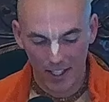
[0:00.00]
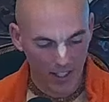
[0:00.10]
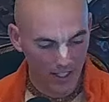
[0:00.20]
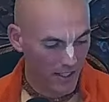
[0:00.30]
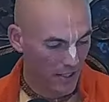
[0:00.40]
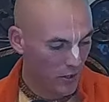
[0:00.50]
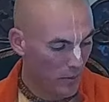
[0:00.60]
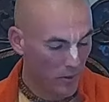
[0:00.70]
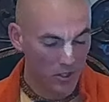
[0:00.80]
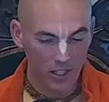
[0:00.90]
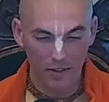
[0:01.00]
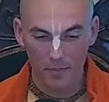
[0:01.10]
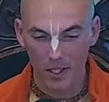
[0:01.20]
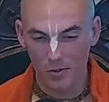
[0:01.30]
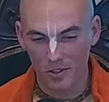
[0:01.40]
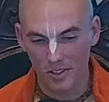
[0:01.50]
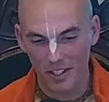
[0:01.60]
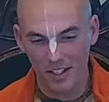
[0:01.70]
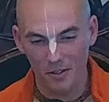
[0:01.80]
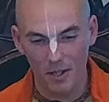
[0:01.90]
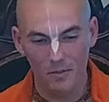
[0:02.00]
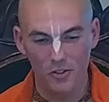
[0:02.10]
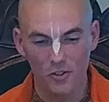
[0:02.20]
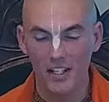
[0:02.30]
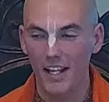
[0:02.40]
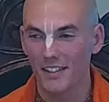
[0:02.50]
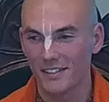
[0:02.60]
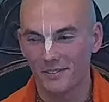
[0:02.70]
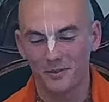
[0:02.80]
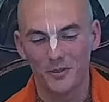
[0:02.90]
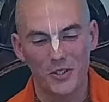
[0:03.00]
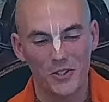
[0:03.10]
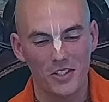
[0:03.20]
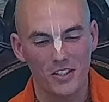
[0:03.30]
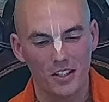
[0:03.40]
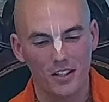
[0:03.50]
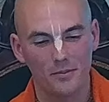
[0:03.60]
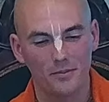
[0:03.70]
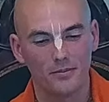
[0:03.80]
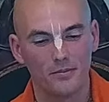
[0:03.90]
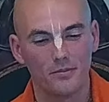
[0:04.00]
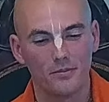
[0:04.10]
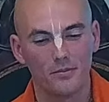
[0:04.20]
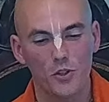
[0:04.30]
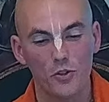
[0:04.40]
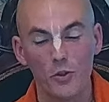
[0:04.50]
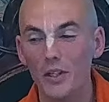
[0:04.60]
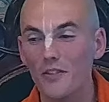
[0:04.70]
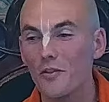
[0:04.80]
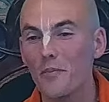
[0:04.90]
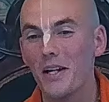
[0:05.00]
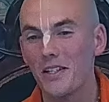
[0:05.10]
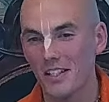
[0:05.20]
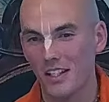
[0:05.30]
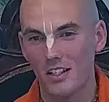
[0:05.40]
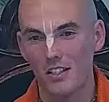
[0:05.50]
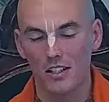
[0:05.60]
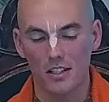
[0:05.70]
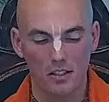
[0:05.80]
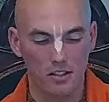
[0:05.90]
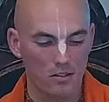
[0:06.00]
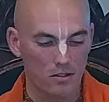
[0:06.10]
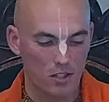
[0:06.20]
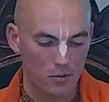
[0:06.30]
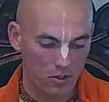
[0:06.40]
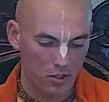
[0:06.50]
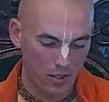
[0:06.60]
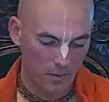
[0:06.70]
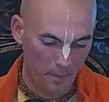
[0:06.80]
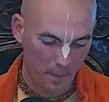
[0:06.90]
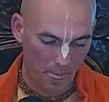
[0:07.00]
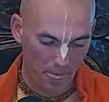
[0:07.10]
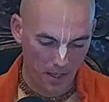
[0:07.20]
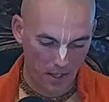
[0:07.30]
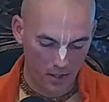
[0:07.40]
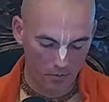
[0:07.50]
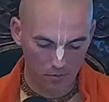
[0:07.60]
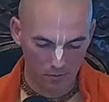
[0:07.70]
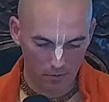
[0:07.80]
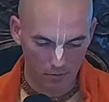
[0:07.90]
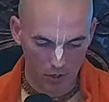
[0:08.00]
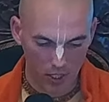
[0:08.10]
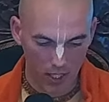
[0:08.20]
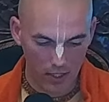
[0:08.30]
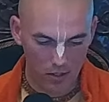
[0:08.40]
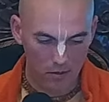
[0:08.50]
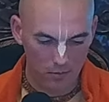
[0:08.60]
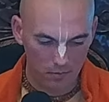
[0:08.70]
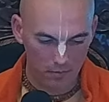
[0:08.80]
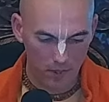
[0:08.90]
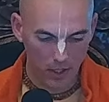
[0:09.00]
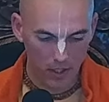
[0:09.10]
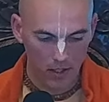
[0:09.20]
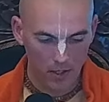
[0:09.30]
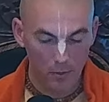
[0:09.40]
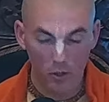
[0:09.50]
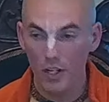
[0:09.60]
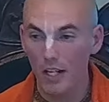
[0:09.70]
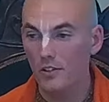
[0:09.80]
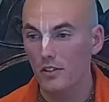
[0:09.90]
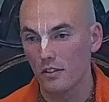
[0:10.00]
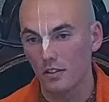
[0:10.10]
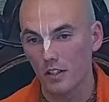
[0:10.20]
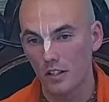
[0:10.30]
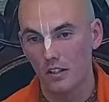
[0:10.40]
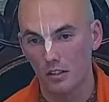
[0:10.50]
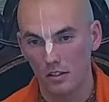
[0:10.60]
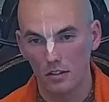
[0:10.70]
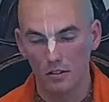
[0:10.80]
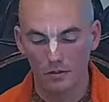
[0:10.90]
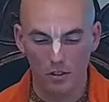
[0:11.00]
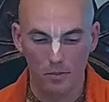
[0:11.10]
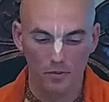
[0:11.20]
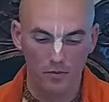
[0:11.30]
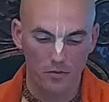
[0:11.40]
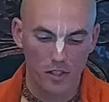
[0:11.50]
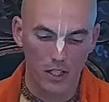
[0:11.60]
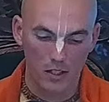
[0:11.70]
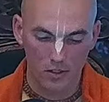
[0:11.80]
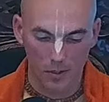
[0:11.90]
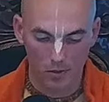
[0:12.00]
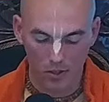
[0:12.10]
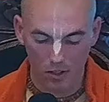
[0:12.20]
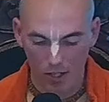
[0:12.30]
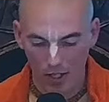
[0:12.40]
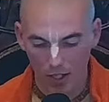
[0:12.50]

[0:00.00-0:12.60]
And then another person I met recently, her name is Jeanette, and she was looking for medicine, actually, because she was she had this mutation disease from very conception.